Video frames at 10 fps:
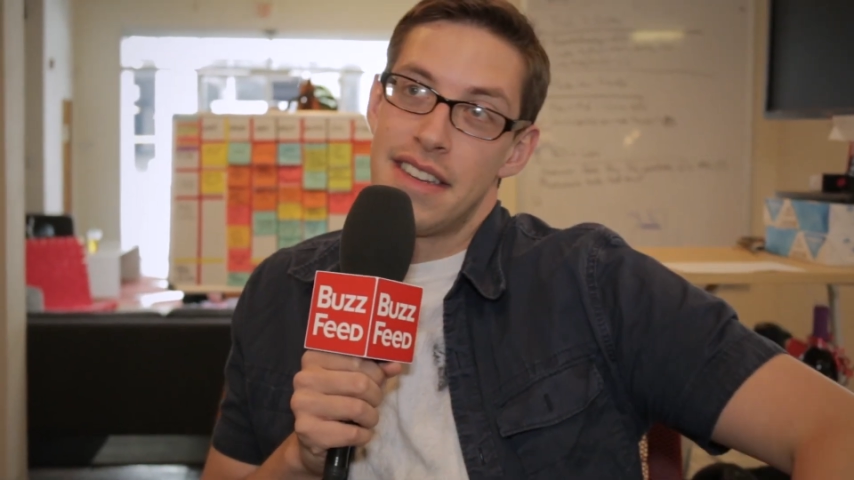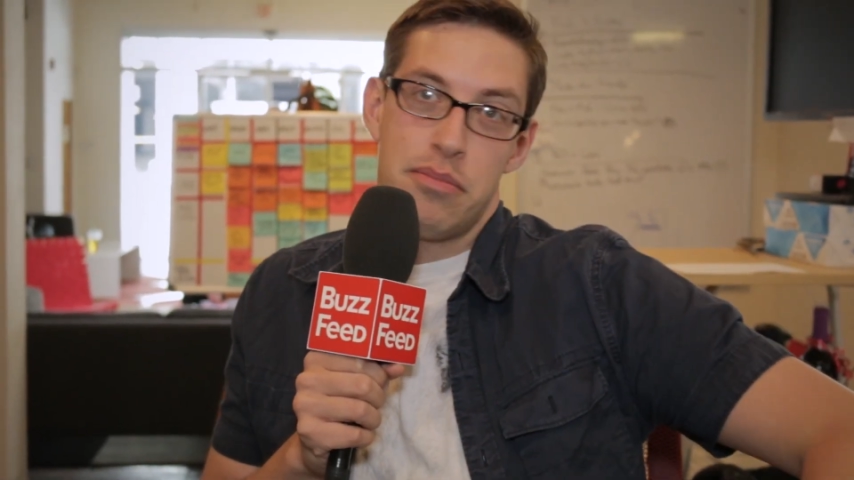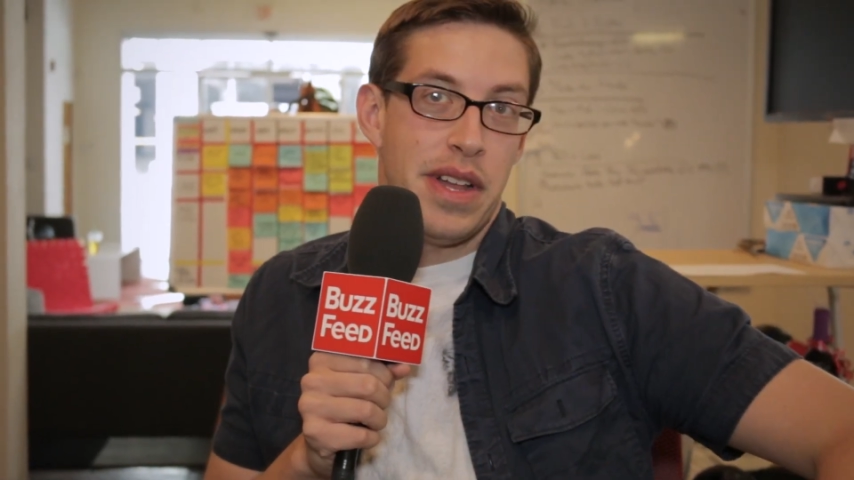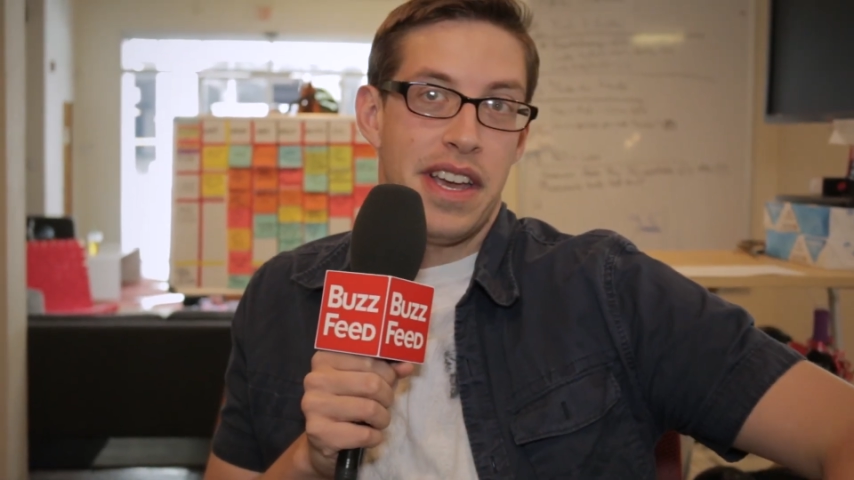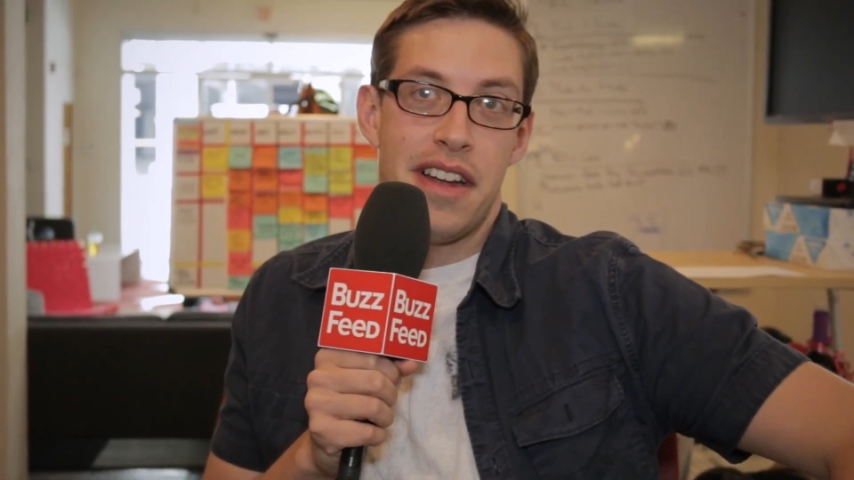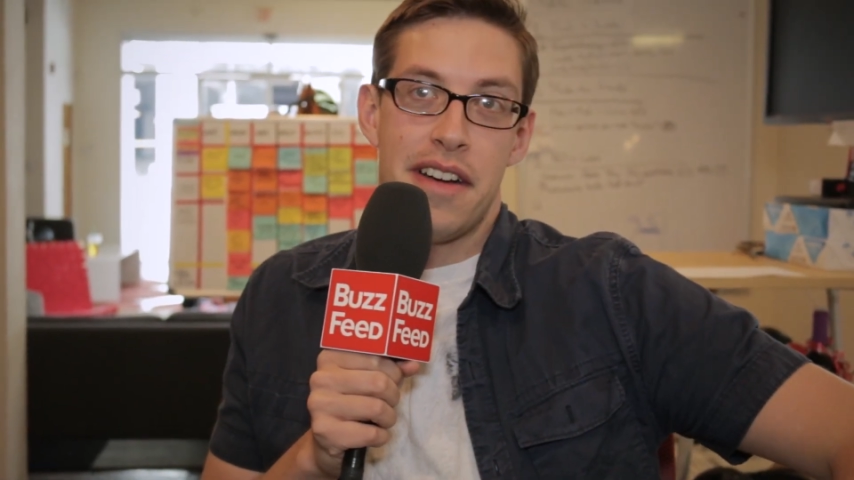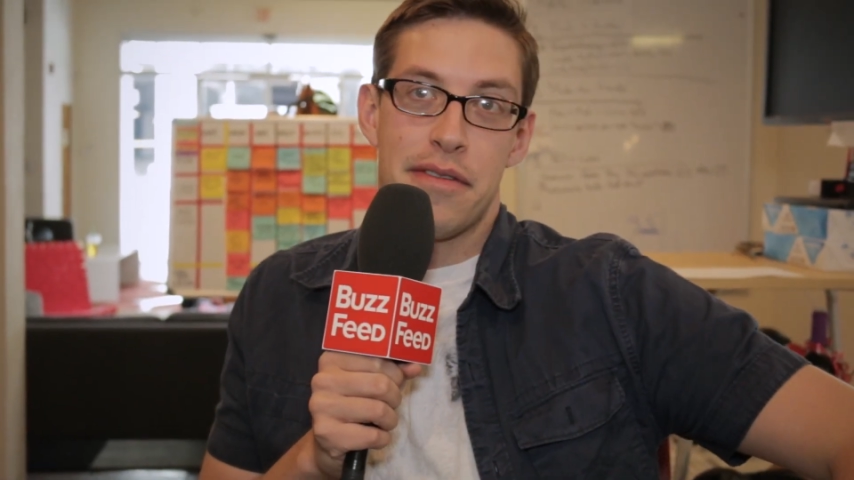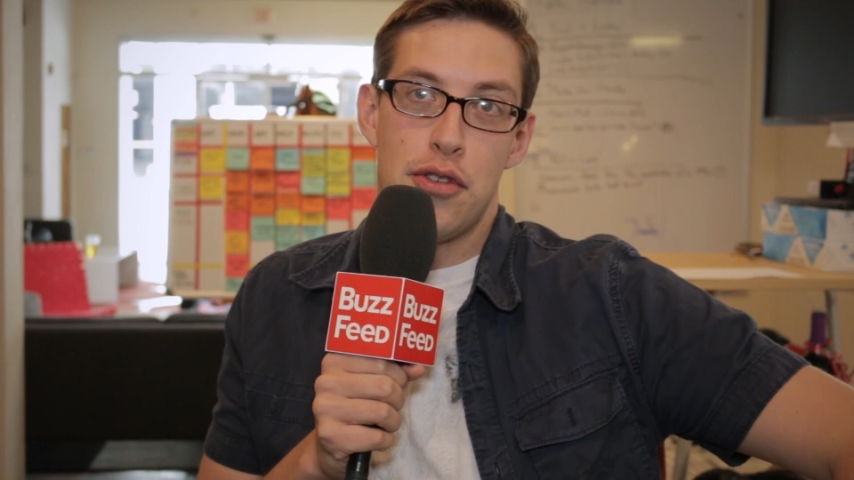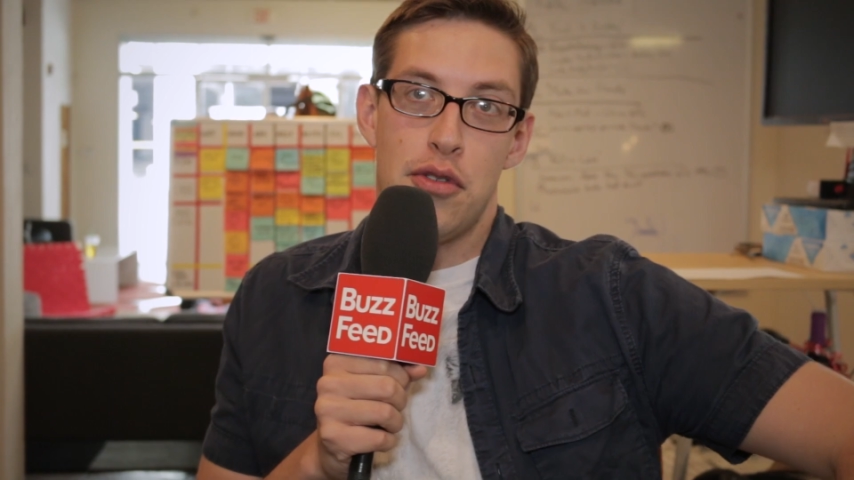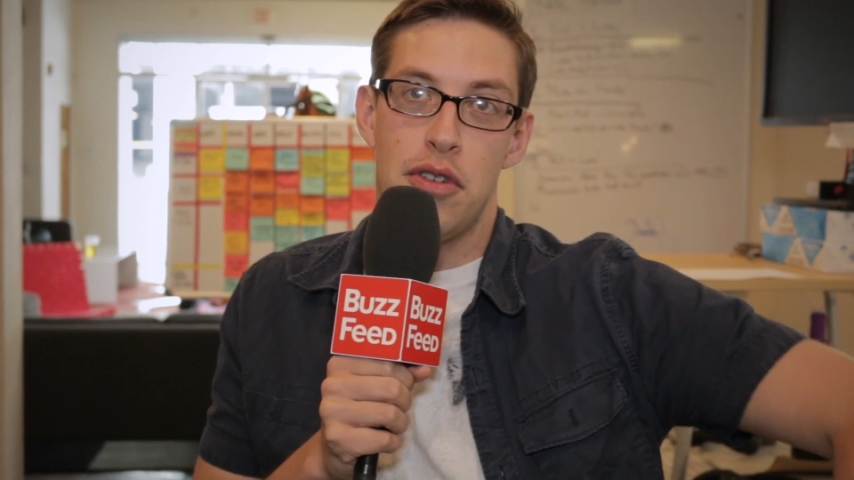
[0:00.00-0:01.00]
play it off
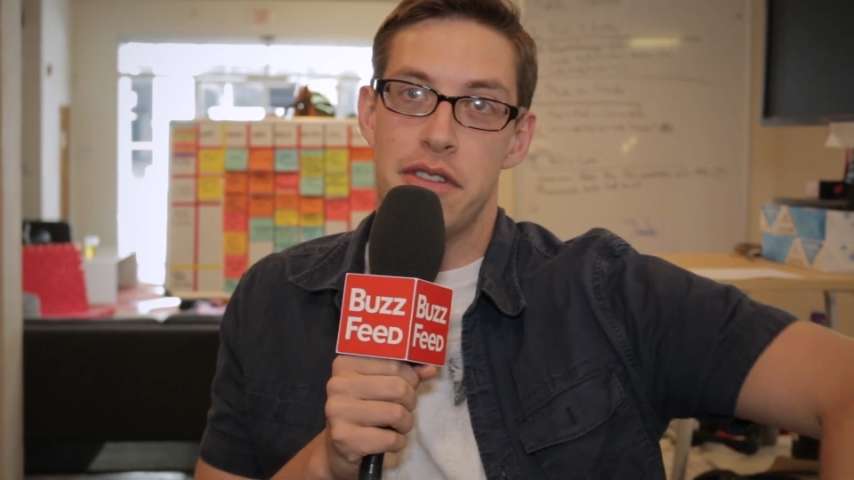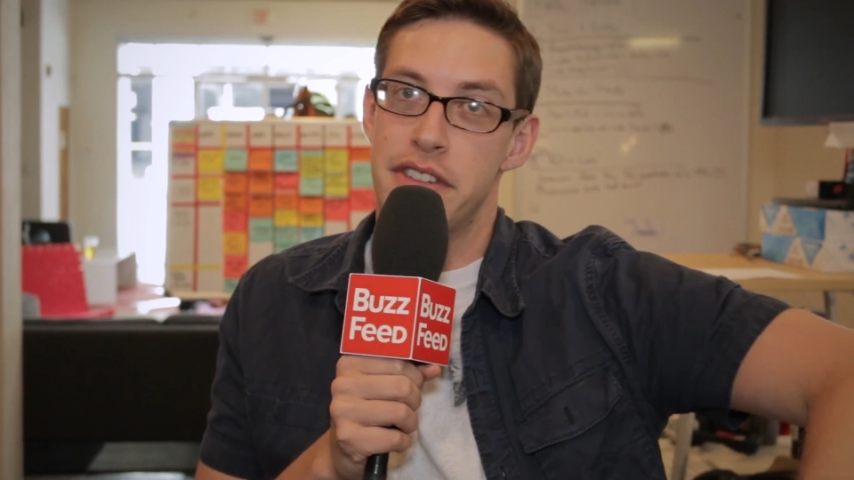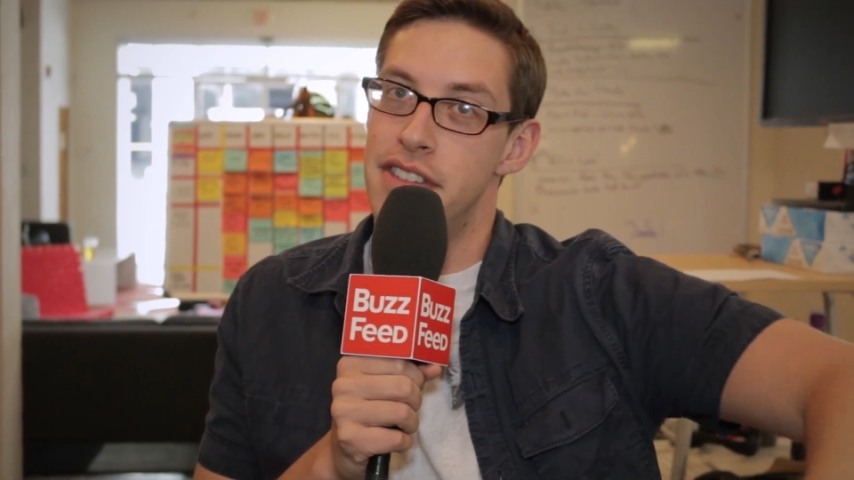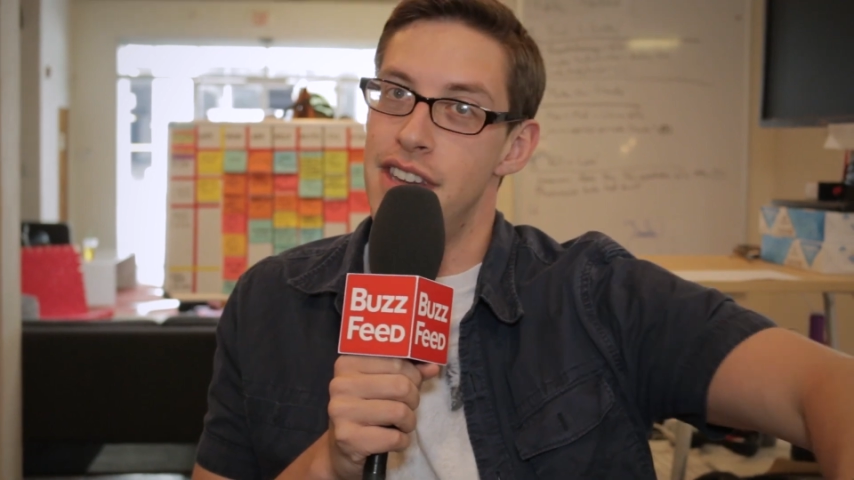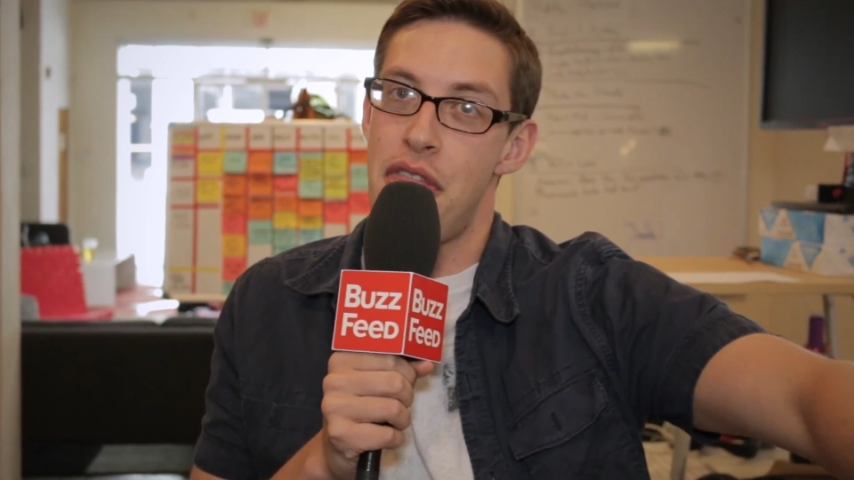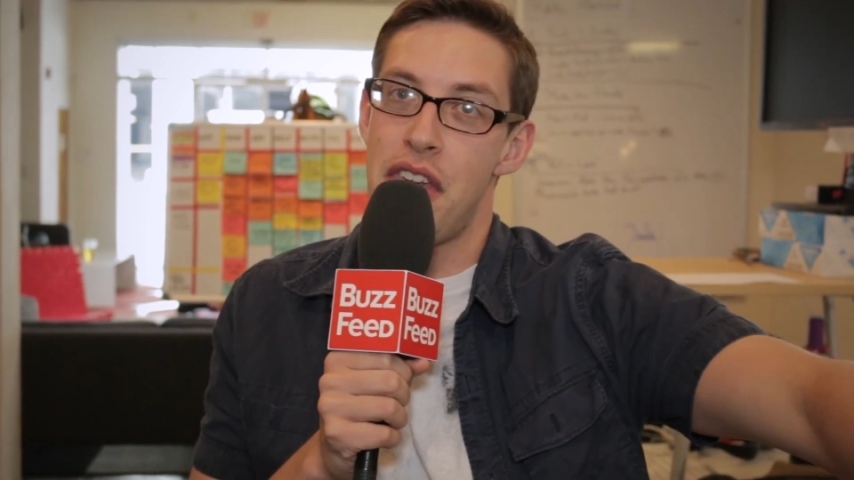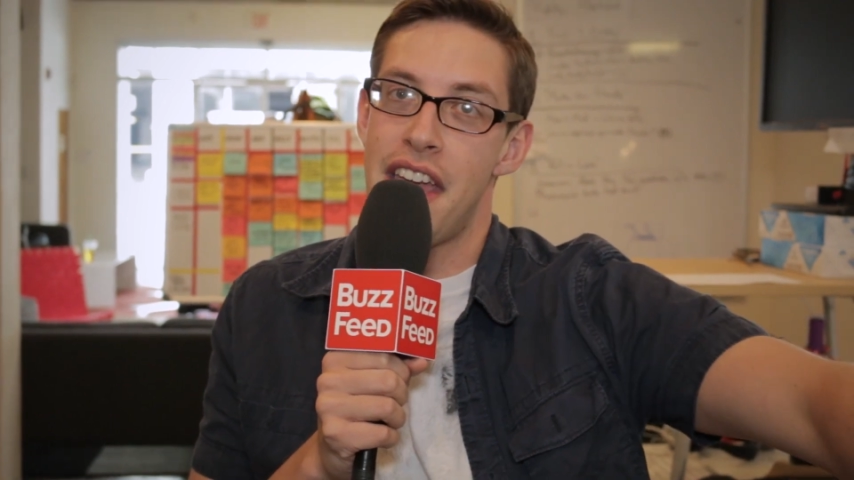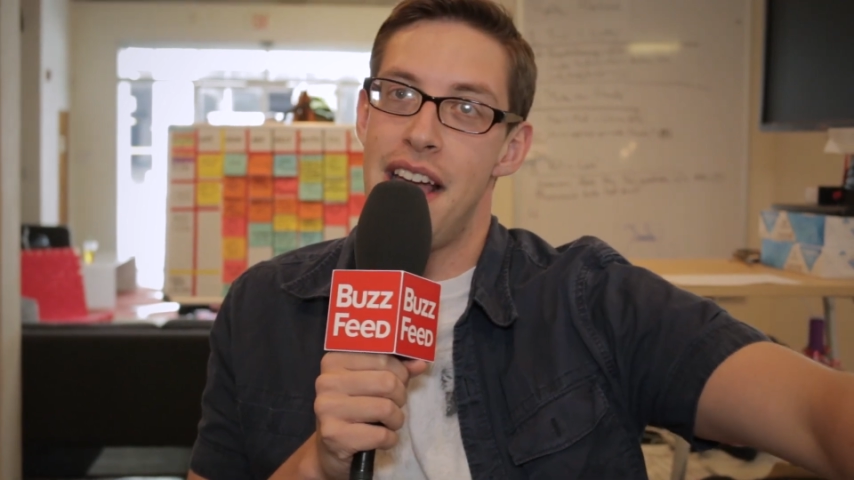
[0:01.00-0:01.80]
cool. Just nothing